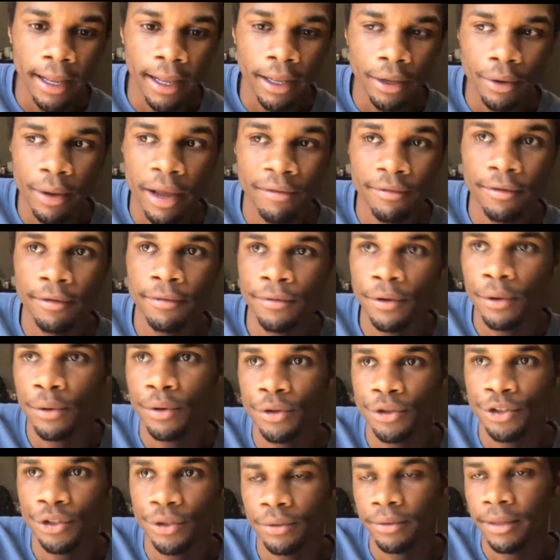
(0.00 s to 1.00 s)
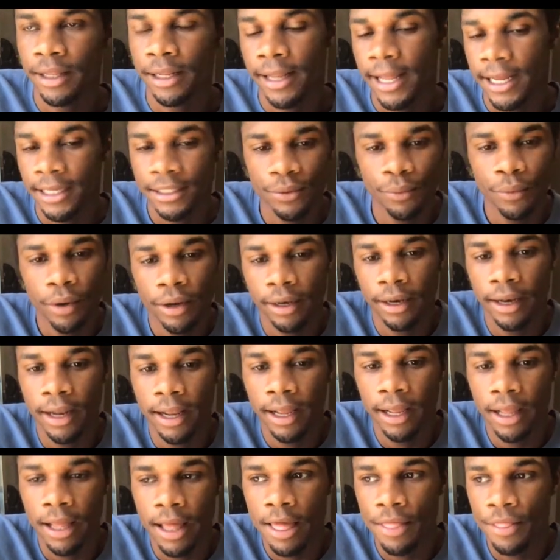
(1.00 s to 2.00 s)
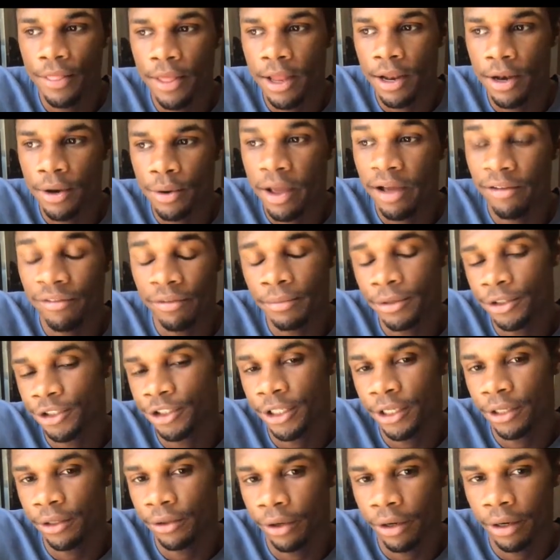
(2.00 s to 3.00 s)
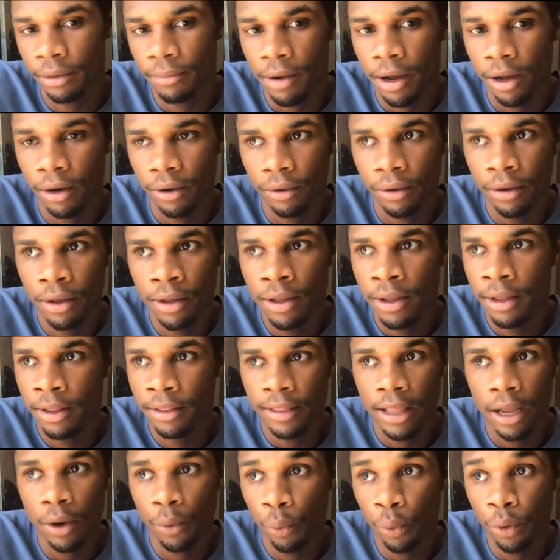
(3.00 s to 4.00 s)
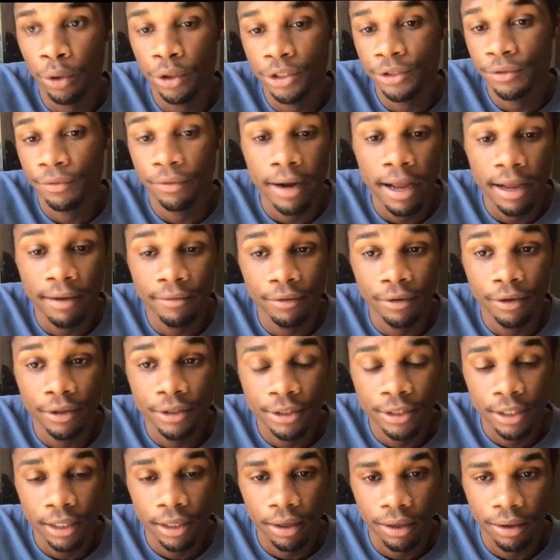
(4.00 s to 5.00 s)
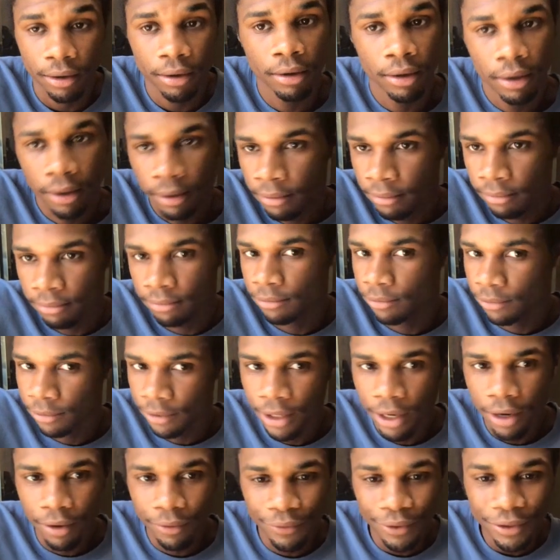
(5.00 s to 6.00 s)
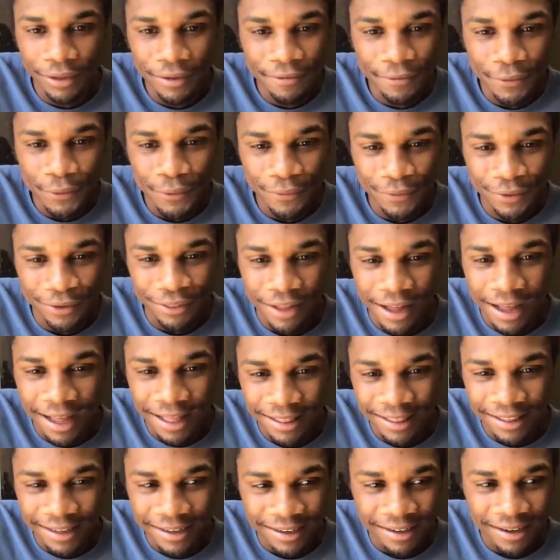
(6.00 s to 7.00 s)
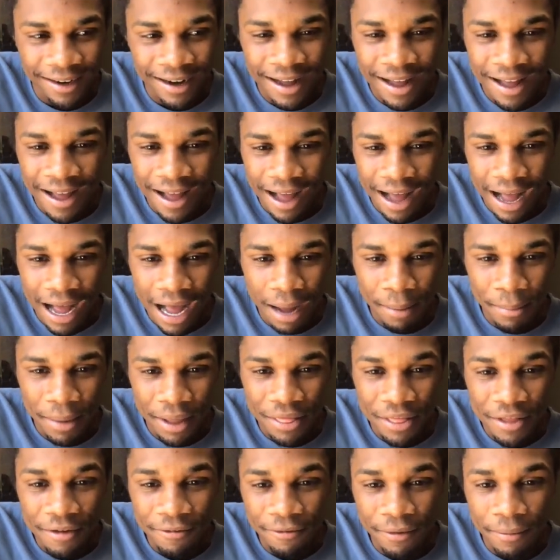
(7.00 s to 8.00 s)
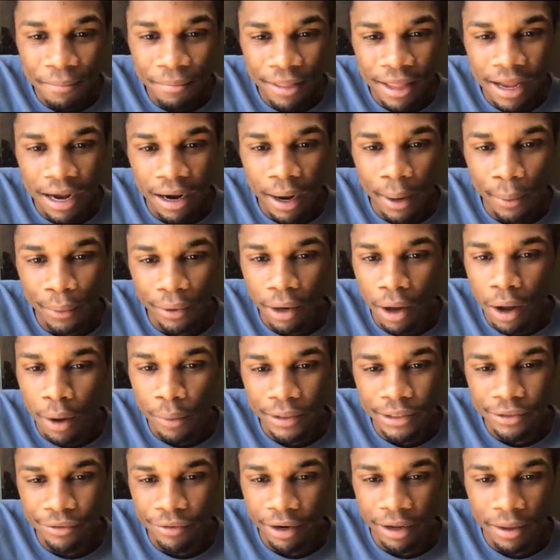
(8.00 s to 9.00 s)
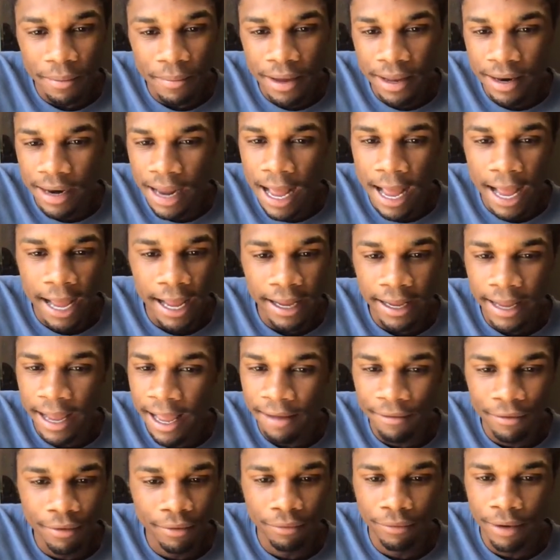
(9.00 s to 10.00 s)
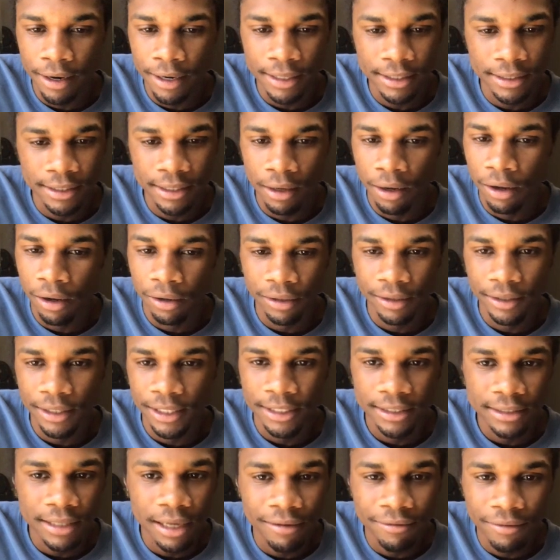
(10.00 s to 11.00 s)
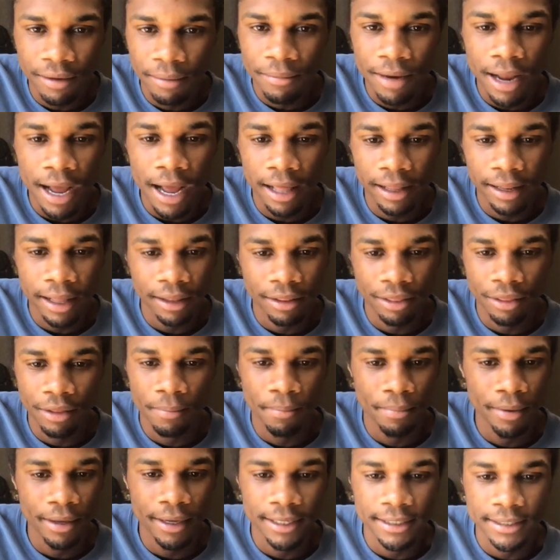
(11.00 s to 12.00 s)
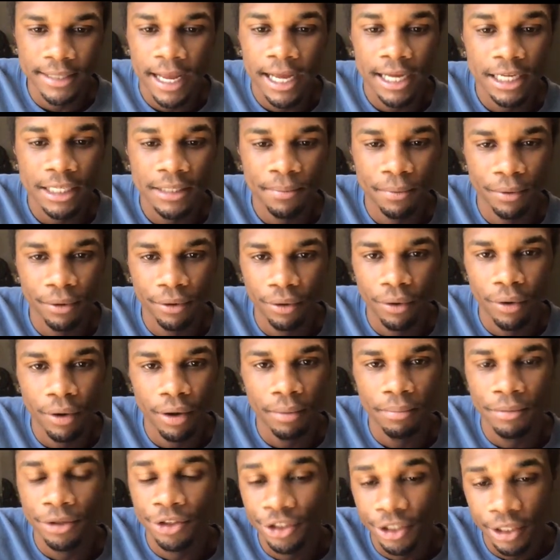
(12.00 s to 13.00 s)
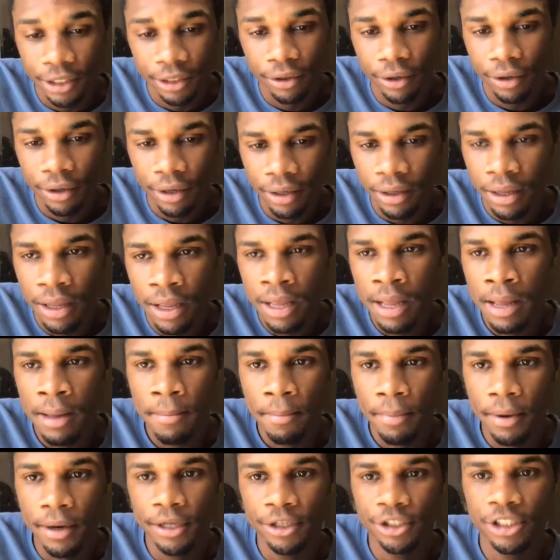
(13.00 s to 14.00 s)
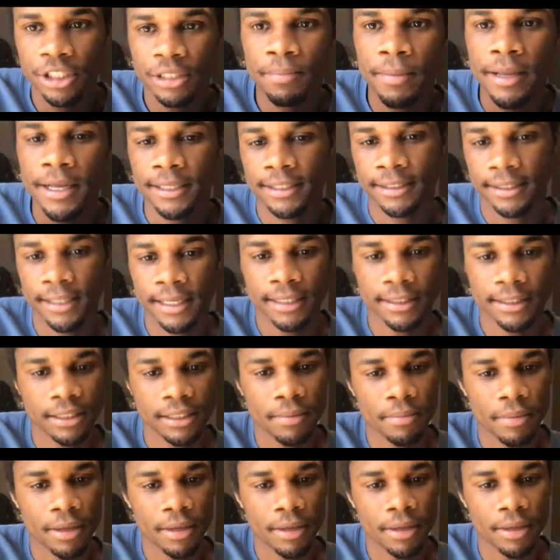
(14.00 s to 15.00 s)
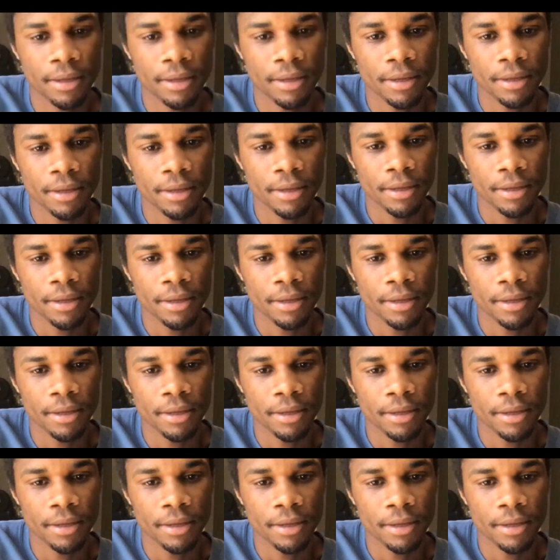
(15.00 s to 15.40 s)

You have a photo shoot that lasts one day, and then you have a machine learning model that works forever. So really food for thought there. And then from there, I would always recommend, I haven't read into all of this stuff. I'm not like the biggest expert on machine learning, but it just makes sense to me that,